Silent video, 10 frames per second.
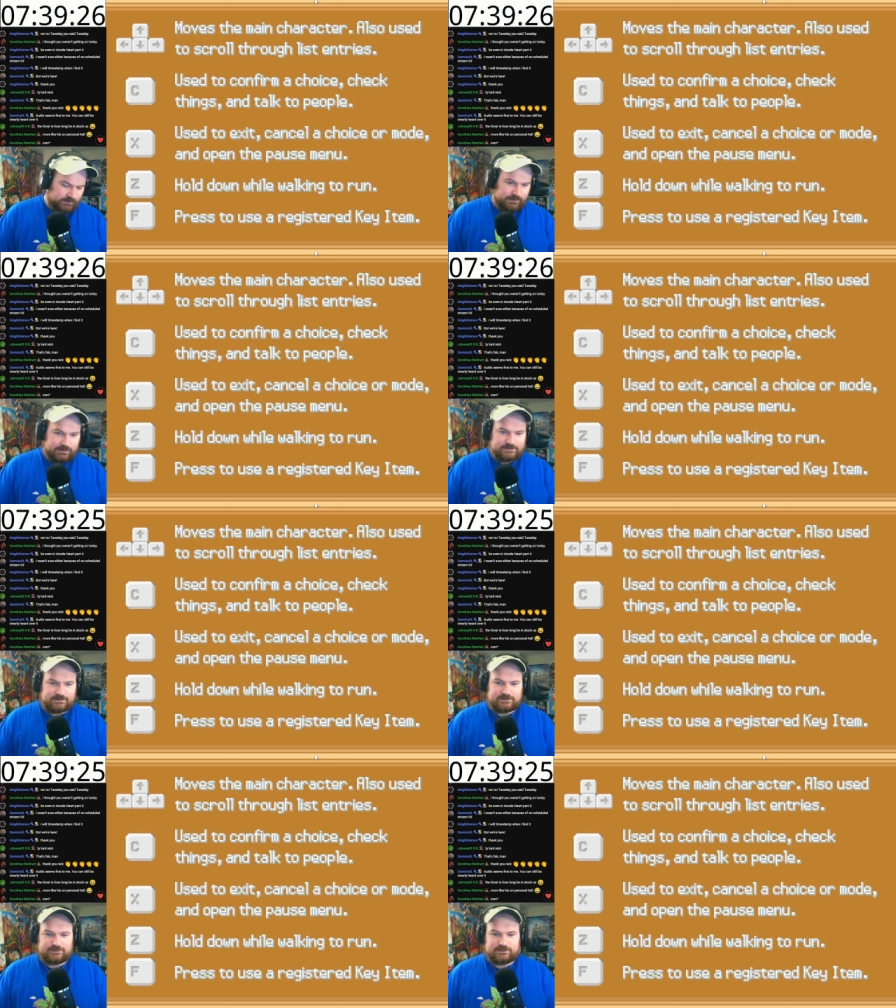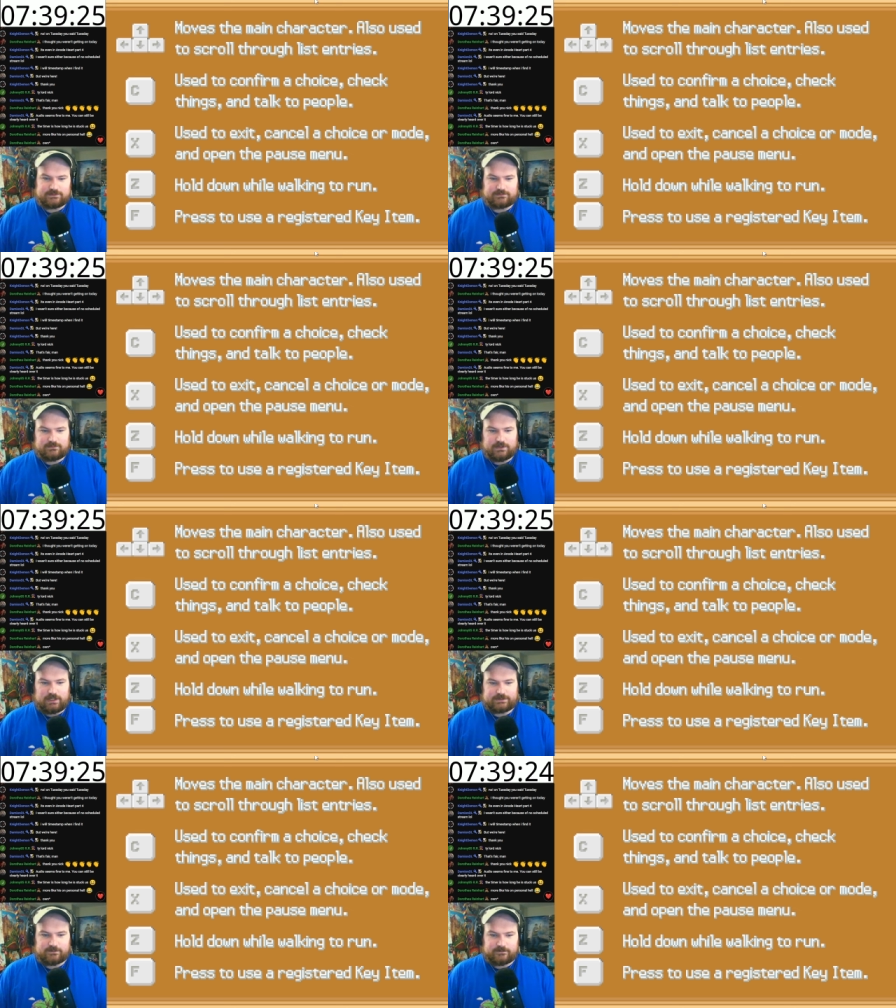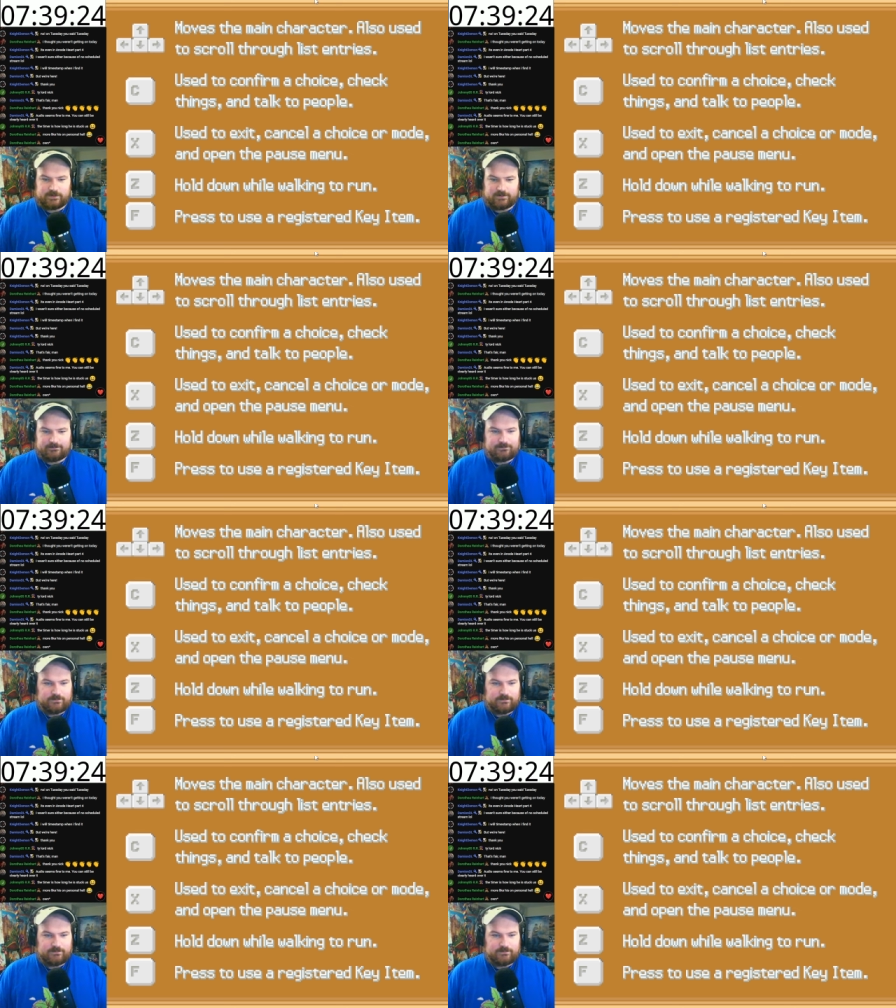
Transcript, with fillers: X is to not confirm,